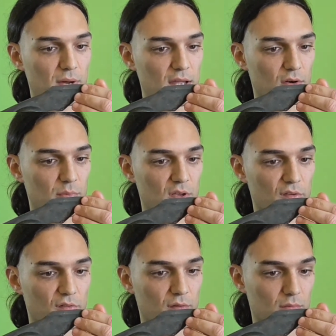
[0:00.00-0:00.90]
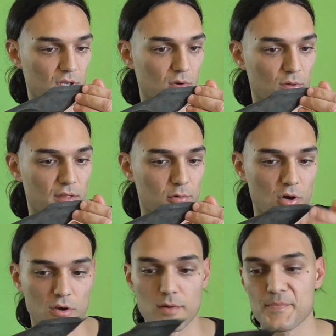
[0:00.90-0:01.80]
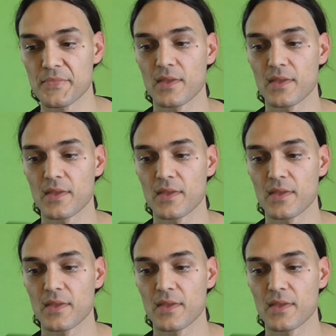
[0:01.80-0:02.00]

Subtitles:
minor because, you know, with the rock.